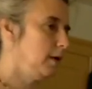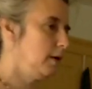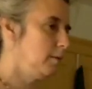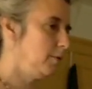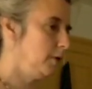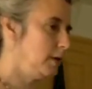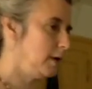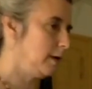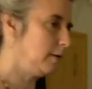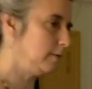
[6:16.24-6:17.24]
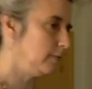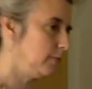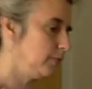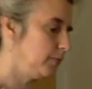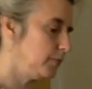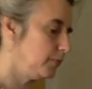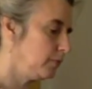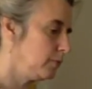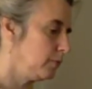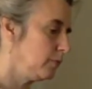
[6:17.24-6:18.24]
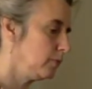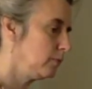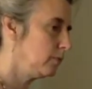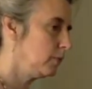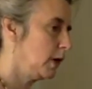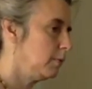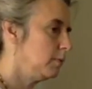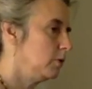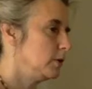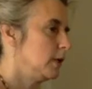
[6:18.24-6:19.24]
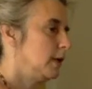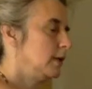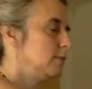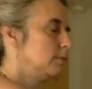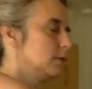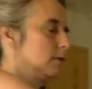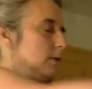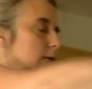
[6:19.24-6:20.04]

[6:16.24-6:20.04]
and breathing out. A couple more times.